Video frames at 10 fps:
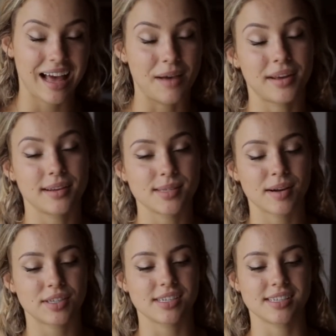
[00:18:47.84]
As
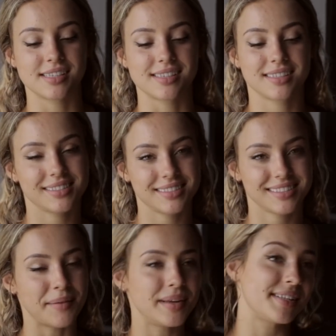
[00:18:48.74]
much as,
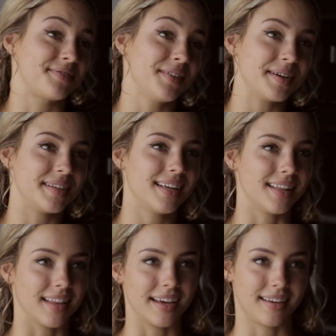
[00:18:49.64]
it's fun,
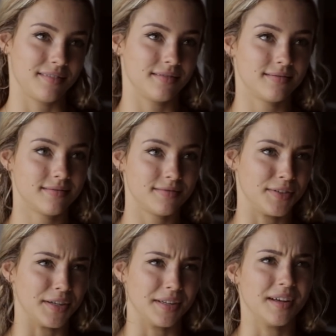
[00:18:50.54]
and like,
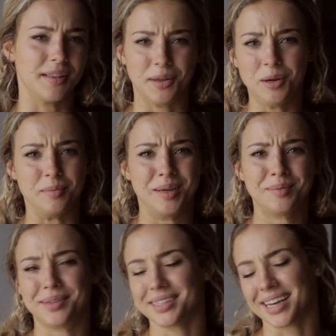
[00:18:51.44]
for a little
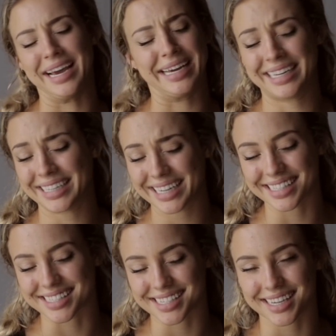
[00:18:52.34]
bit, but like
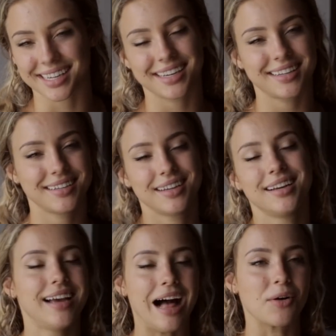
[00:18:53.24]

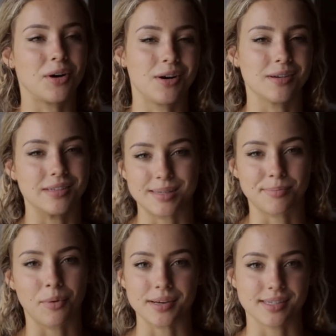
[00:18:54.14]
alcohol is
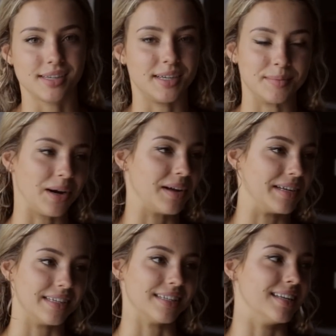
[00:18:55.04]
poison in your
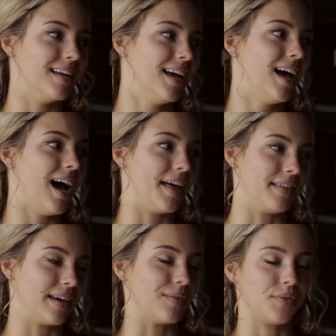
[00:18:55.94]
body, and I
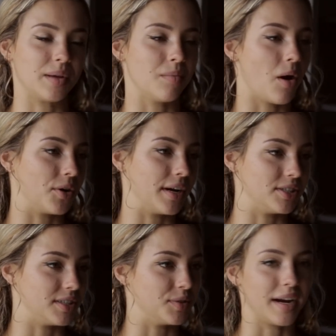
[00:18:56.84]
think everything in
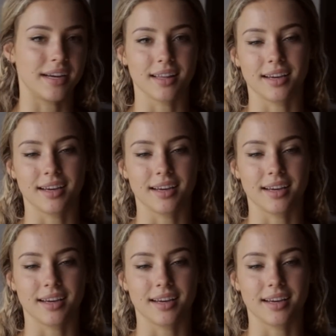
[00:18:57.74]
moderation, right?